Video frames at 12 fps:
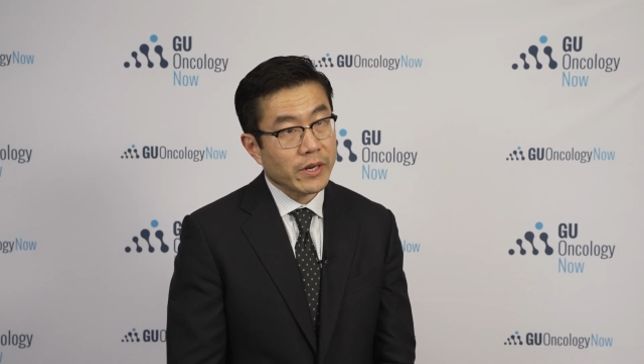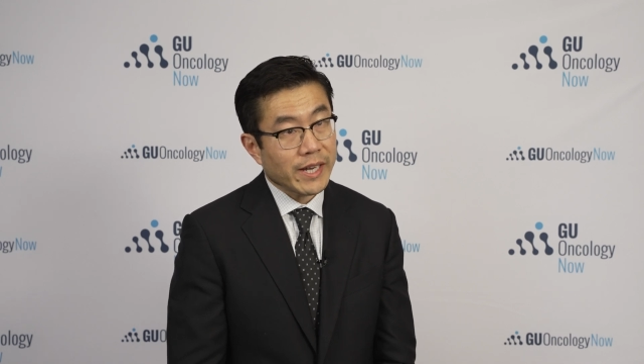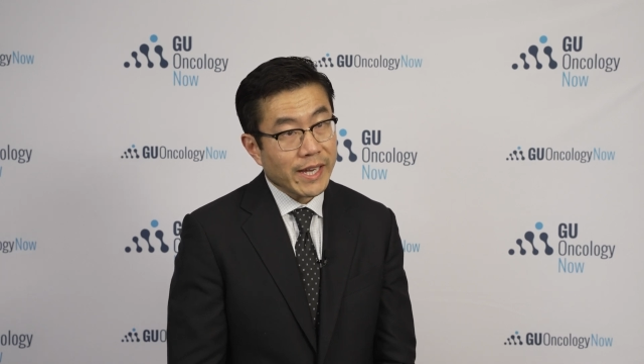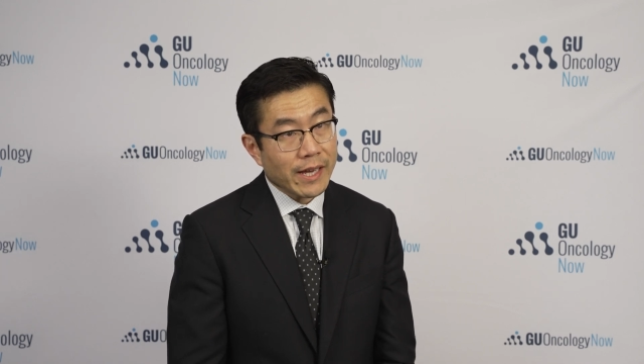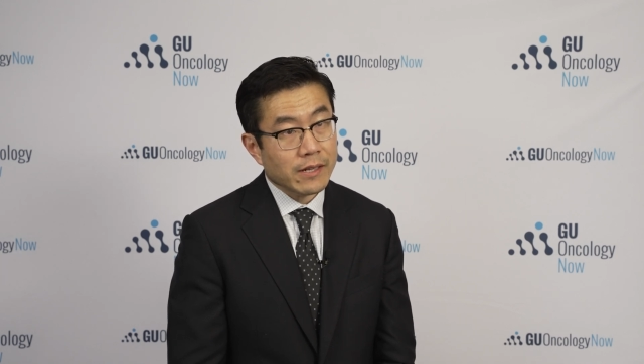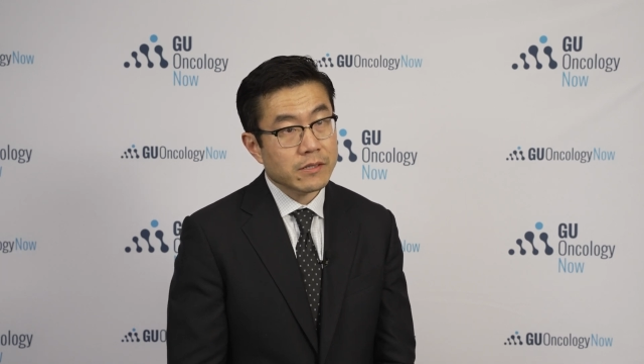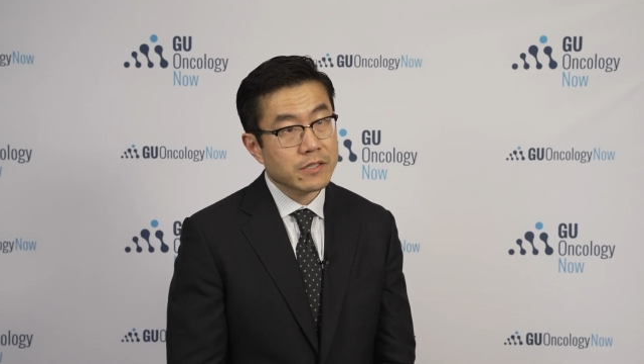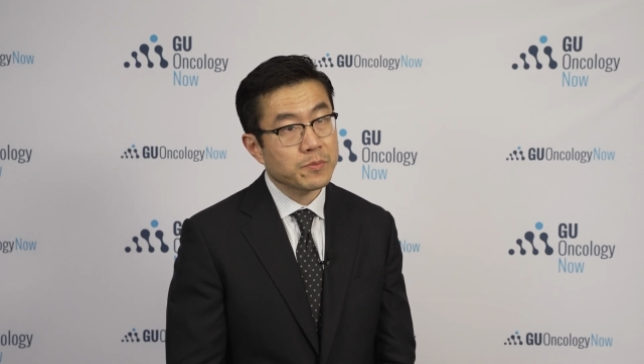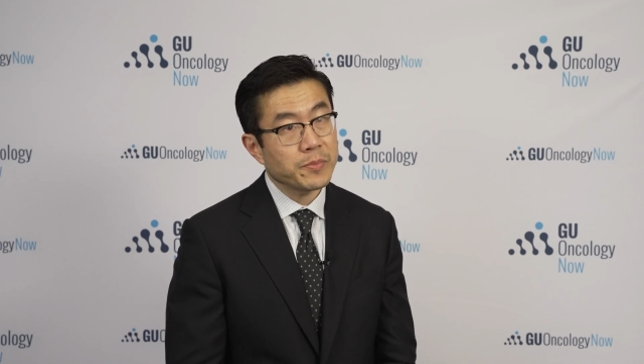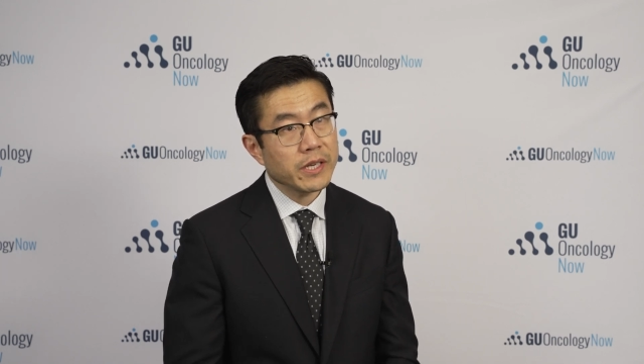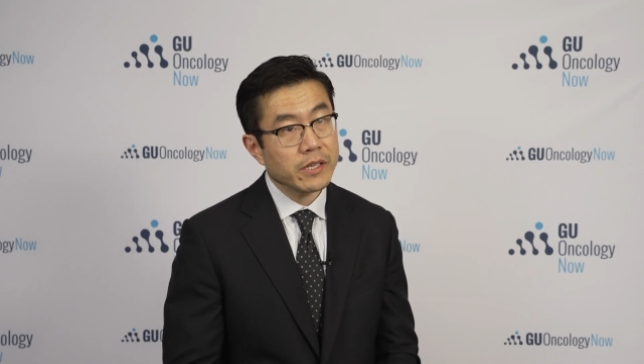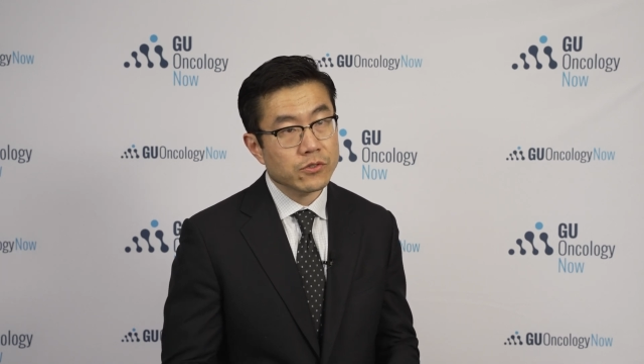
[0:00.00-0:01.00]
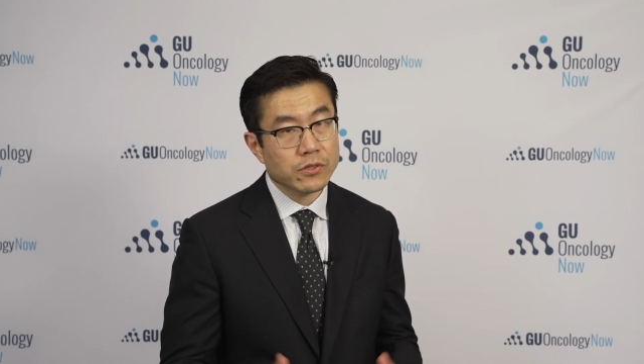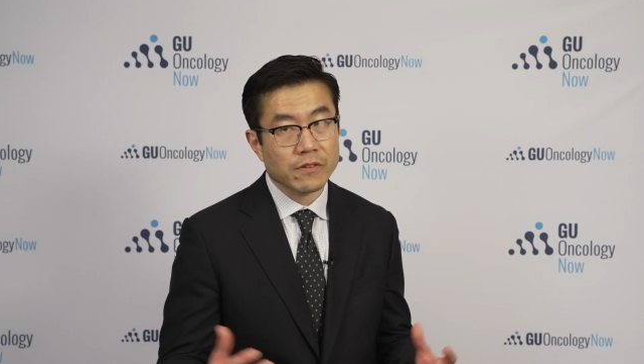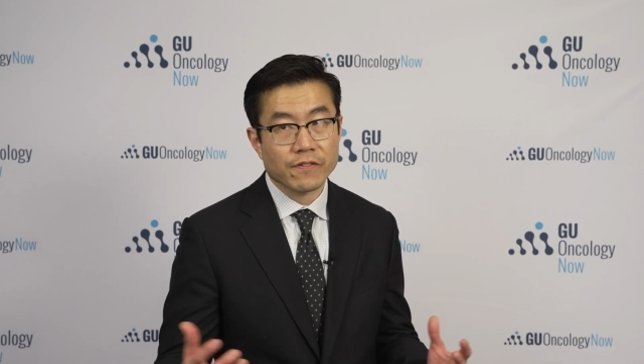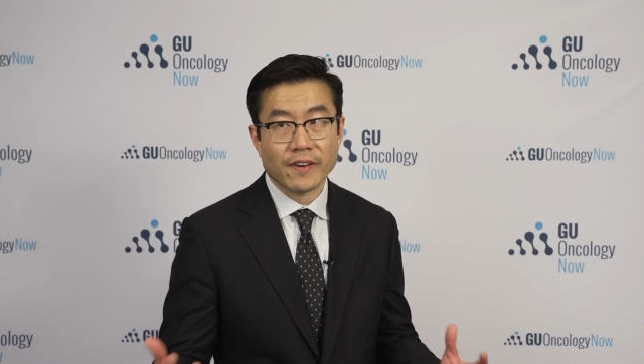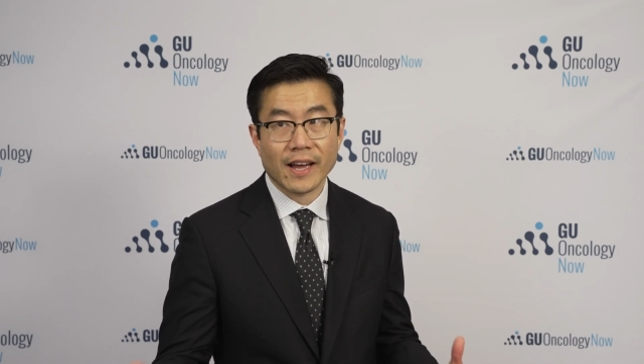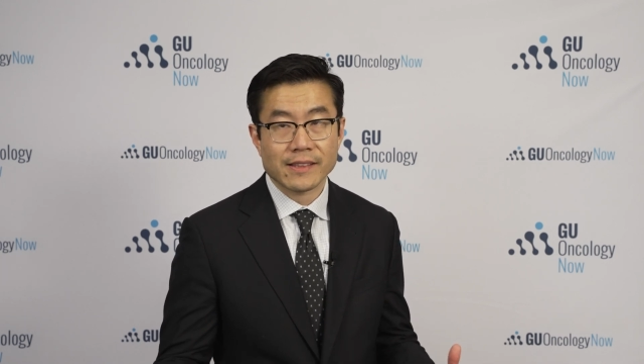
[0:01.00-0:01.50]
Again, speaking to the
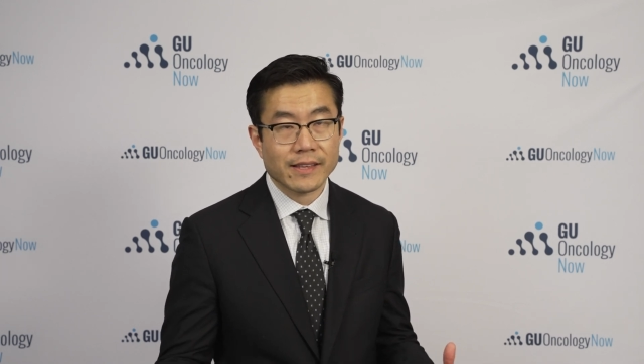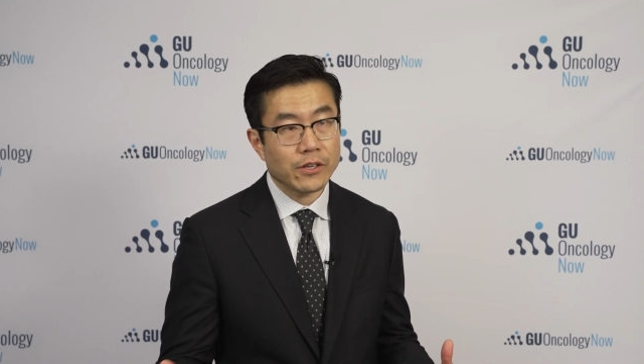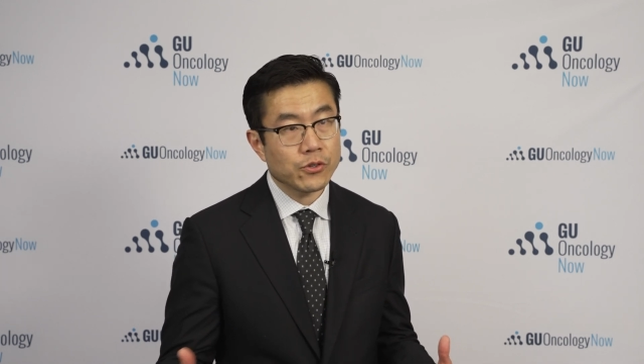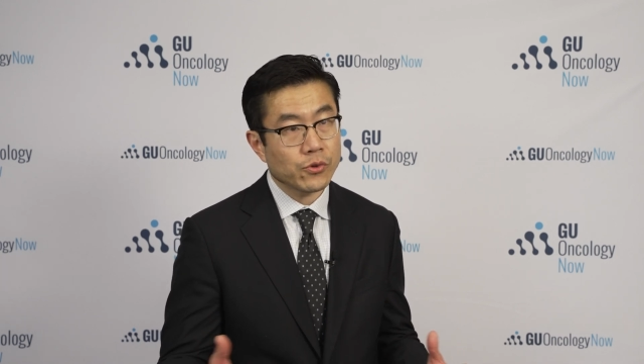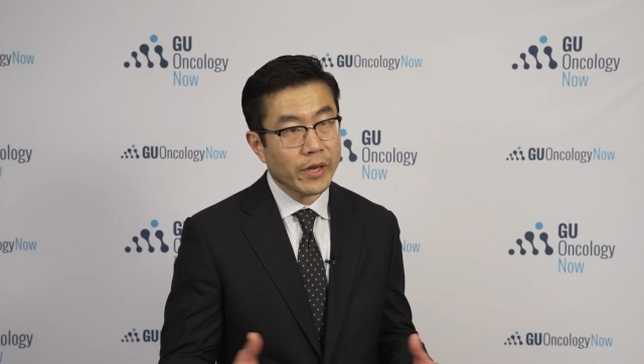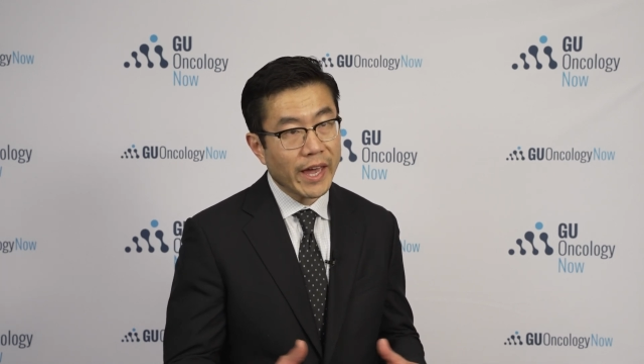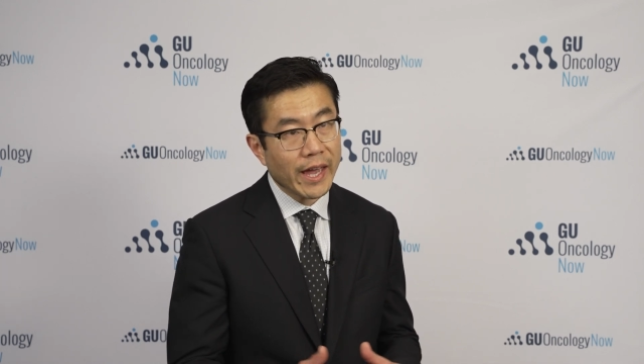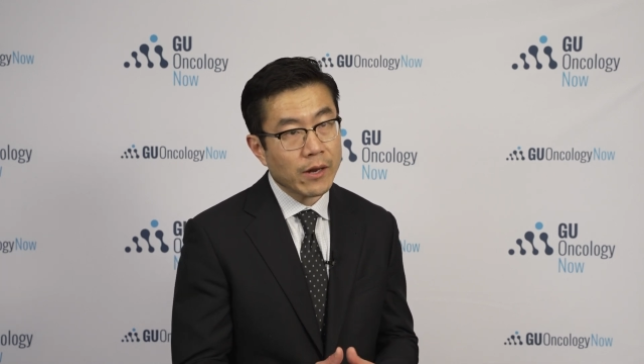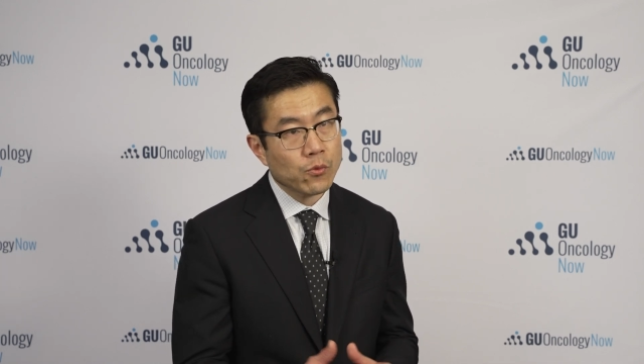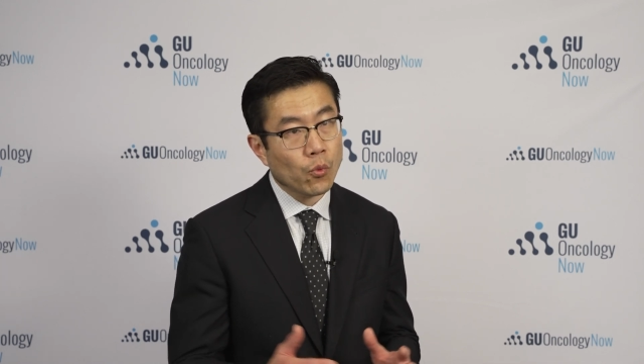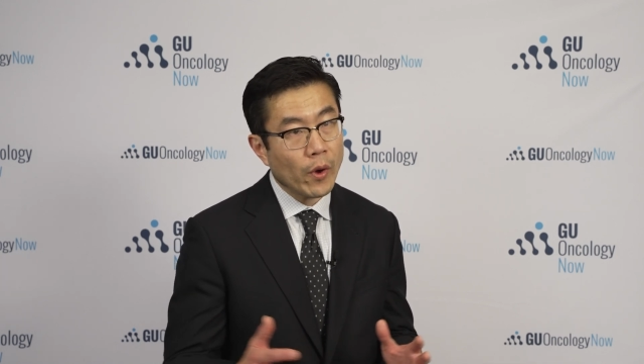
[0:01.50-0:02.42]
fact that you can